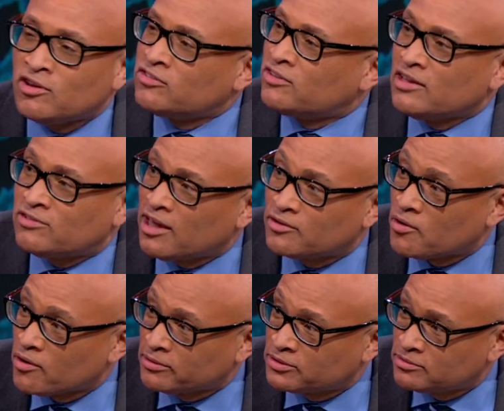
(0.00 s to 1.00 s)
just say Ted
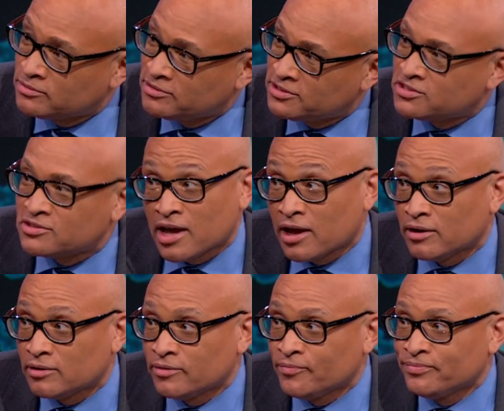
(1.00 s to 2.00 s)
Cruz. Before, just say
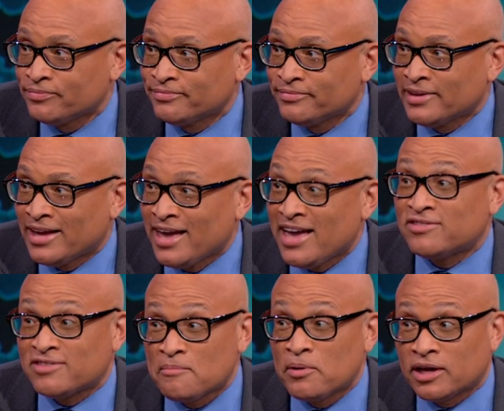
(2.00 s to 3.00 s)
no,
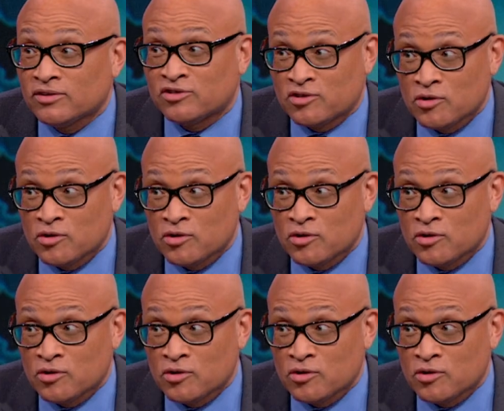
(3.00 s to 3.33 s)
He's the biggest